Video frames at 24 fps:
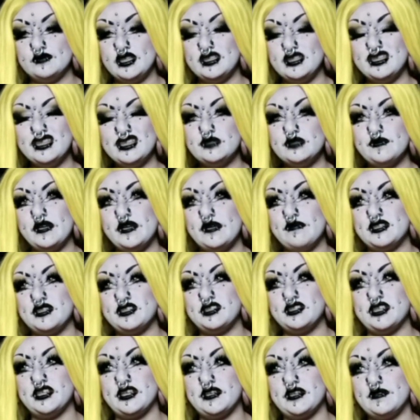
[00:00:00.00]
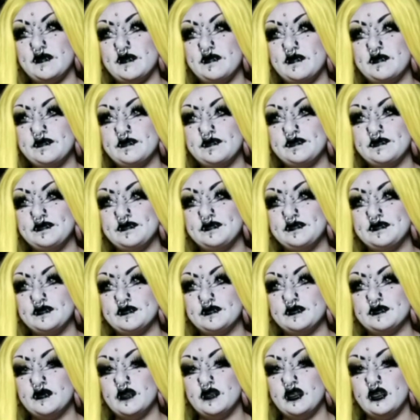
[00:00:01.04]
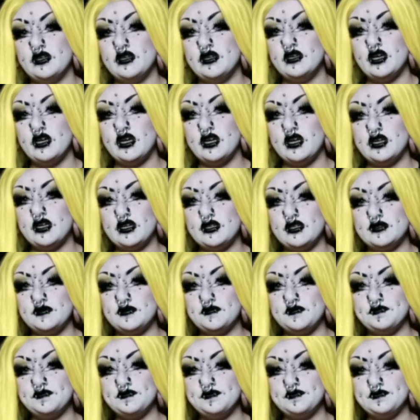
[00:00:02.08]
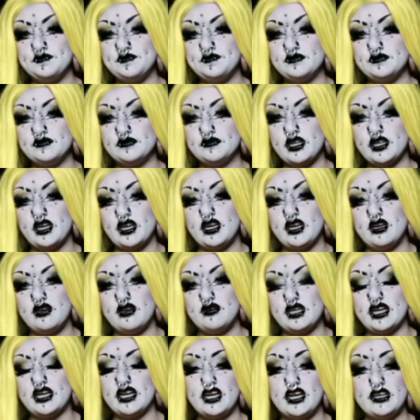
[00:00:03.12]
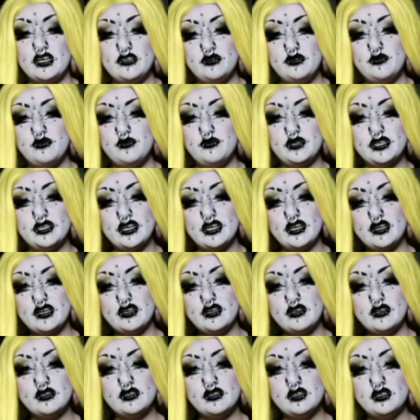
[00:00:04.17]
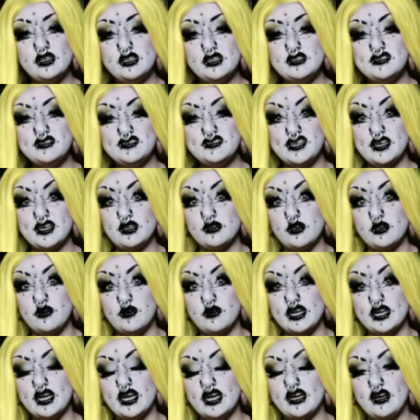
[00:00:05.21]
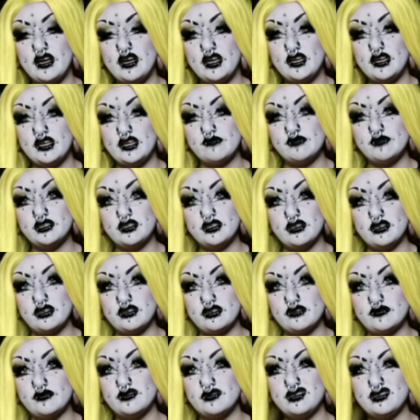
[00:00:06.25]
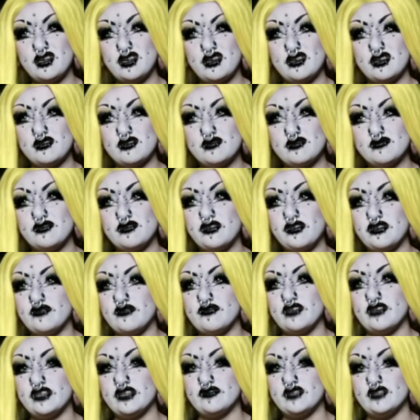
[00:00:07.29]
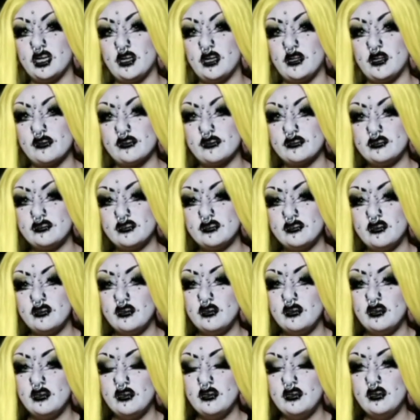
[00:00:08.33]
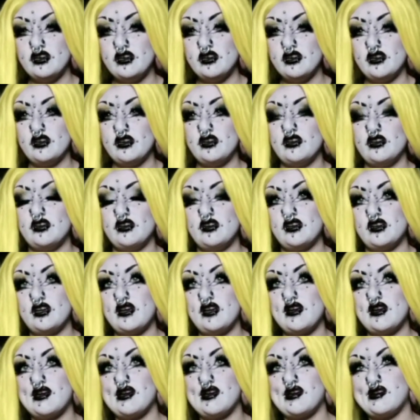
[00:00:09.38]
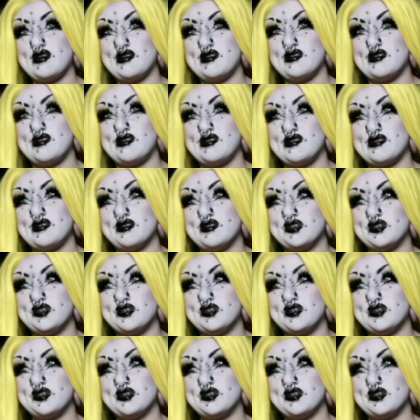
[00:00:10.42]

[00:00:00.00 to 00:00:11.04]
that's pretty much it. Um, uh, I got a new wig. It's yellow. I got it on Amazon. It was like $35. Uh,